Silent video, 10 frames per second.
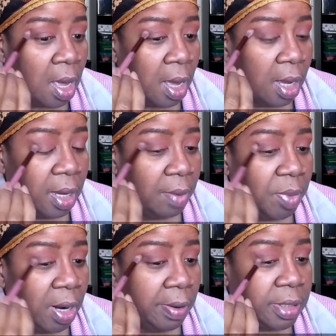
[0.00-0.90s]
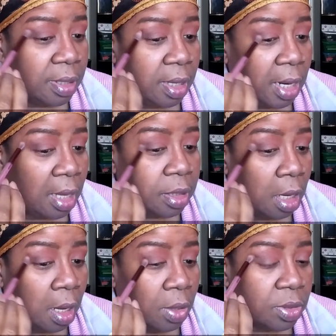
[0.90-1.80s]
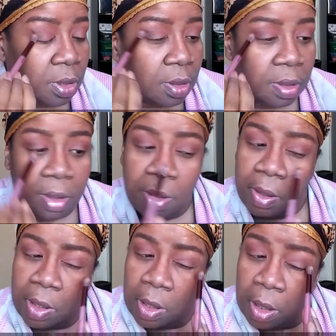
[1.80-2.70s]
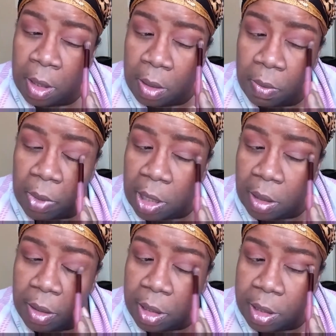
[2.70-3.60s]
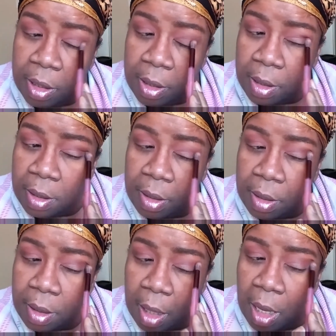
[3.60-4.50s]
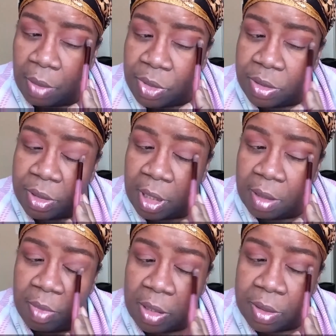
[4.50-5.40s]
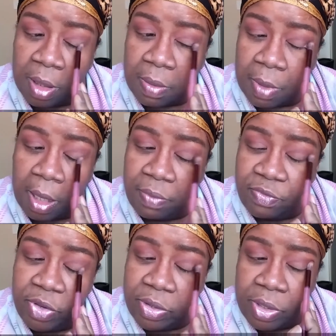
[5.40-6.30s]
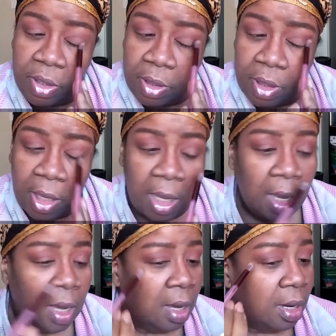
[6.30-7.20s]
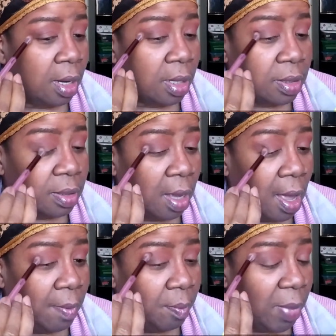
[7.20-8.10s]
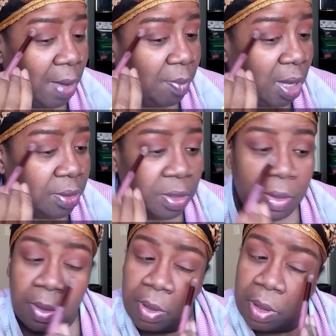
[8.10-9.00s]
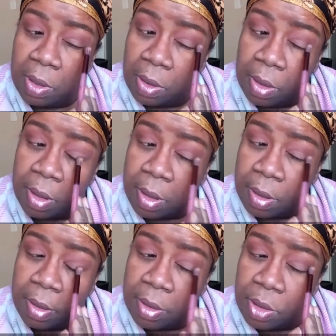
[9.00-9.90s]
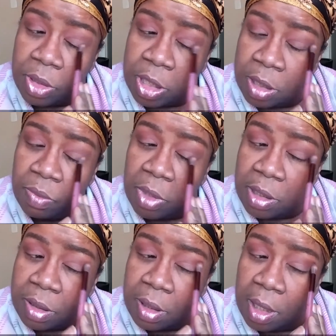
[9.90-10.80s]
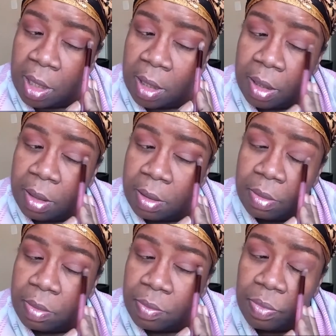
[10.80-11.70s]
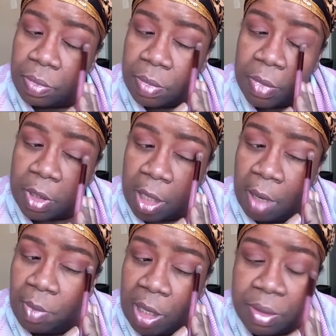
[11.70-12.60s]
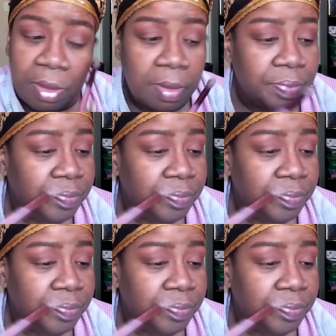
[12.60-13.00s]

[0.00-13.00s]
I got married to get out the house. I said, well, honey, I was just saying to myself, I feel you, because my mother, she was a mother.